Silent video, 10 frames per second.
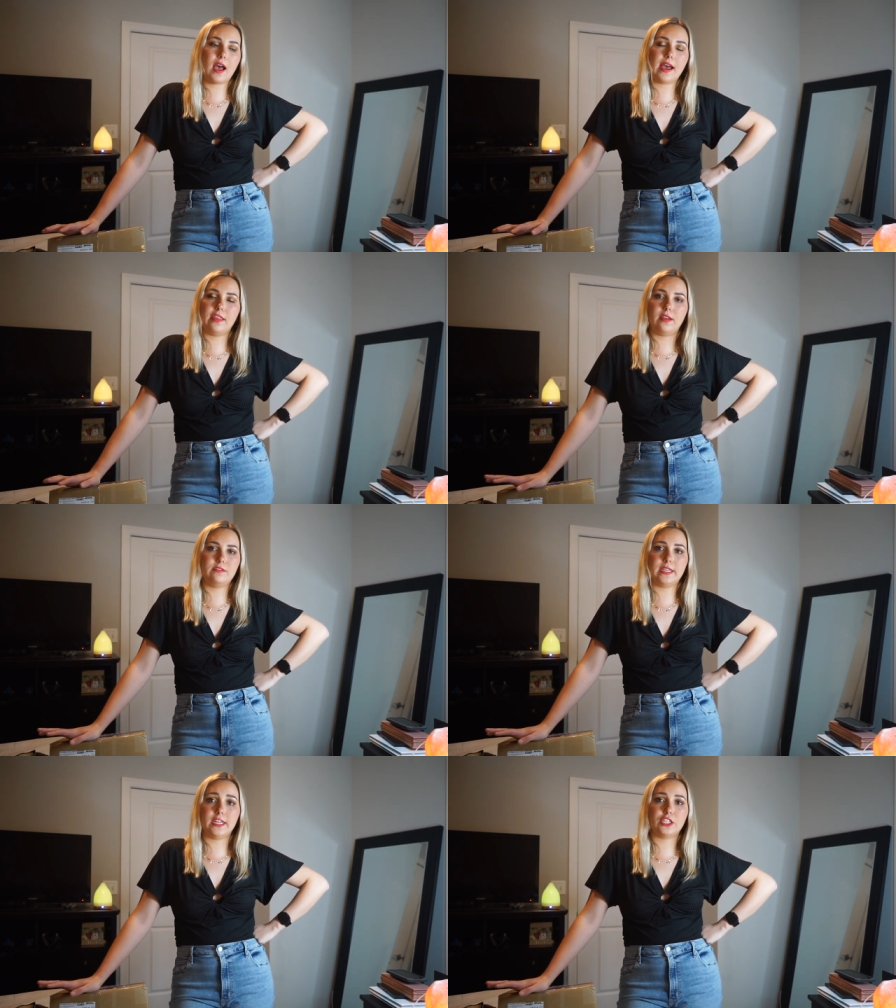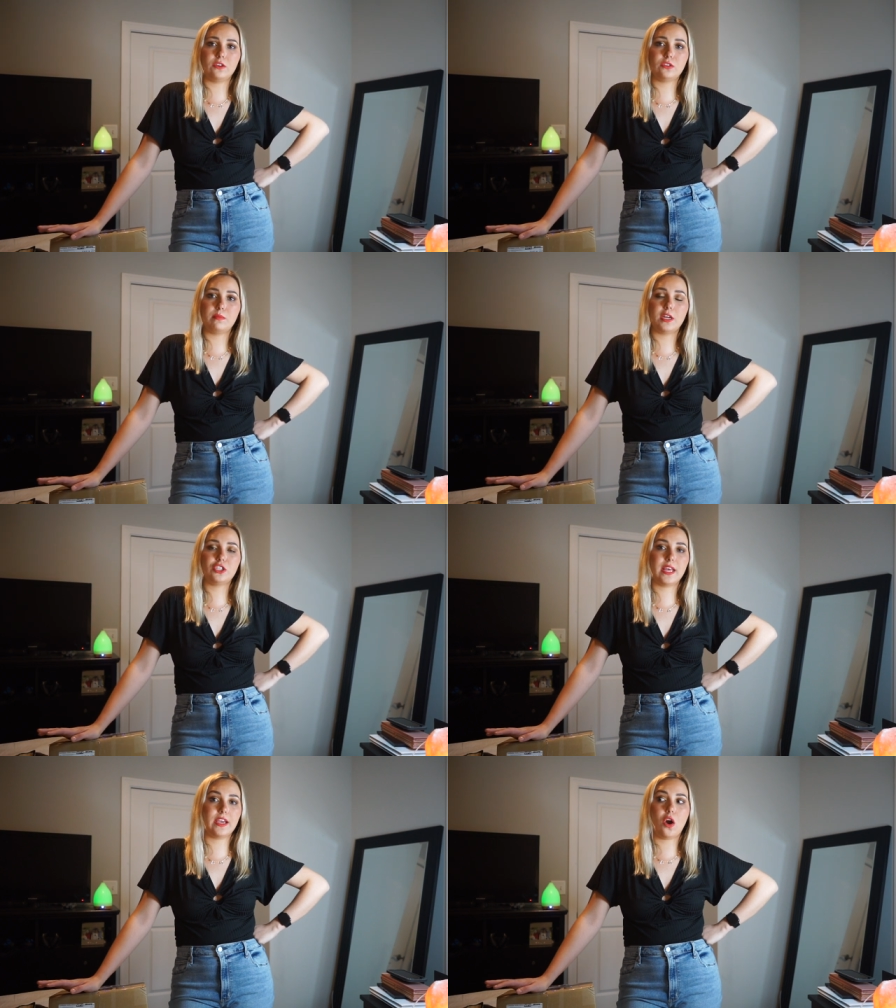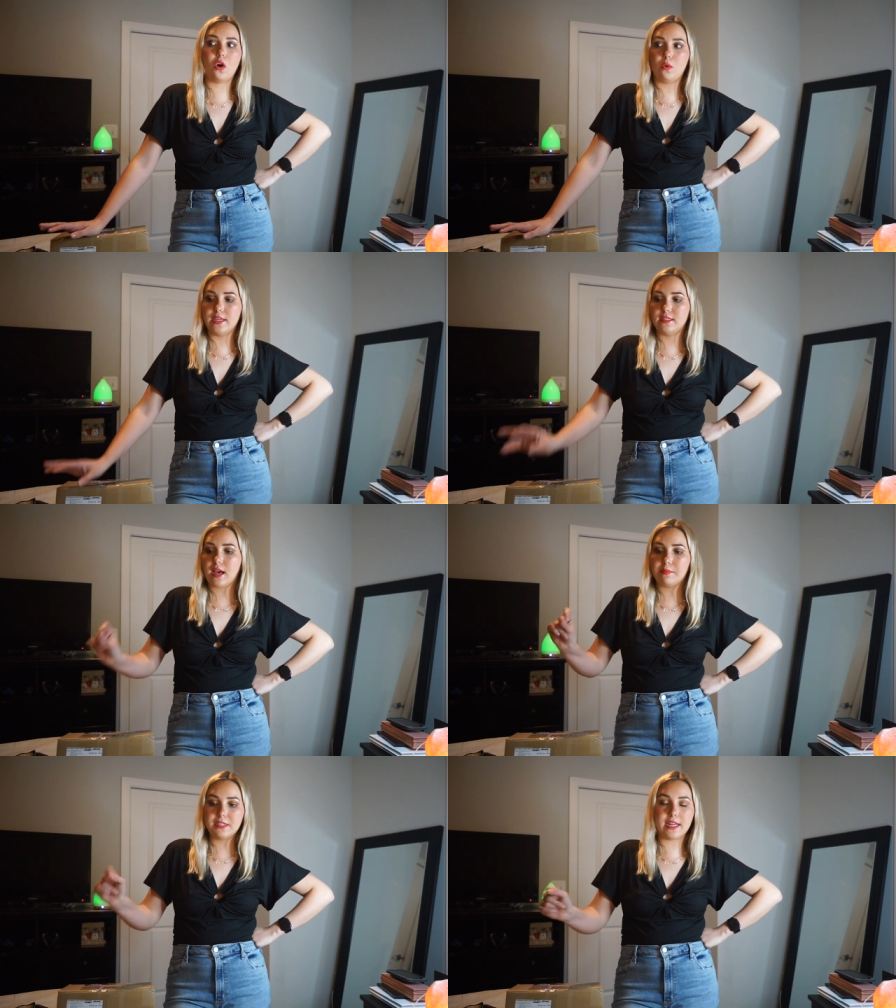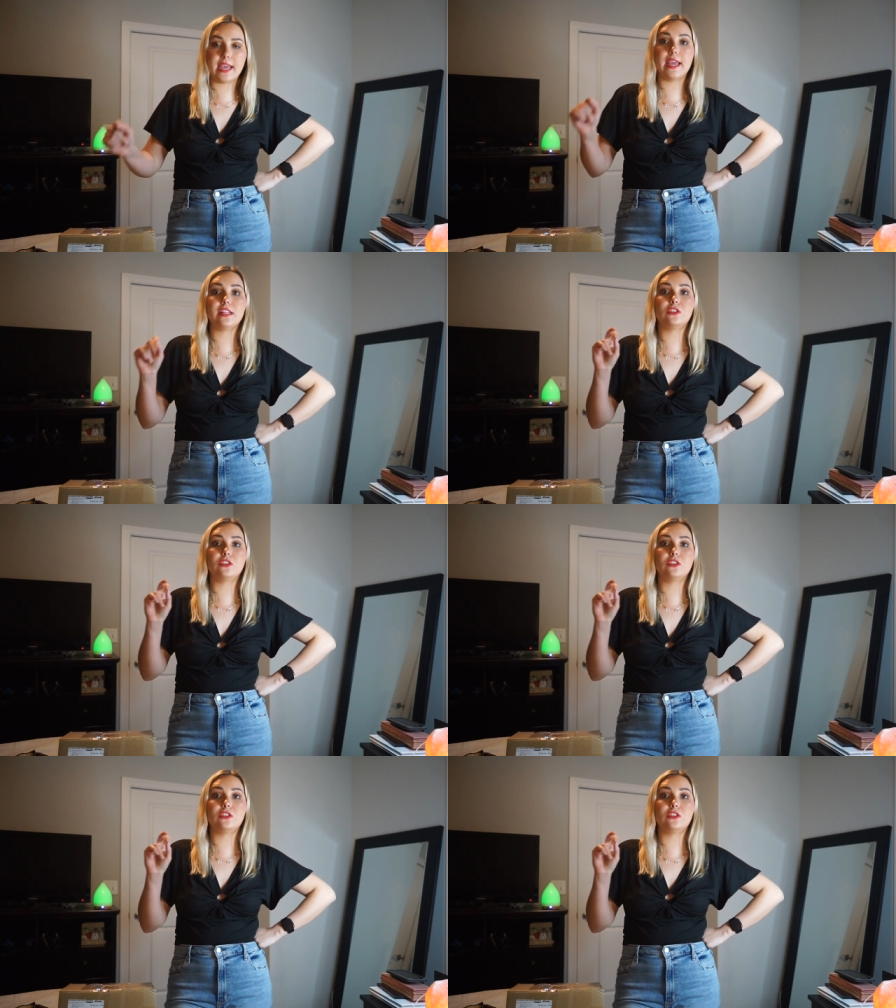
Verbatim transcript: I love DHL so much. They always up to date.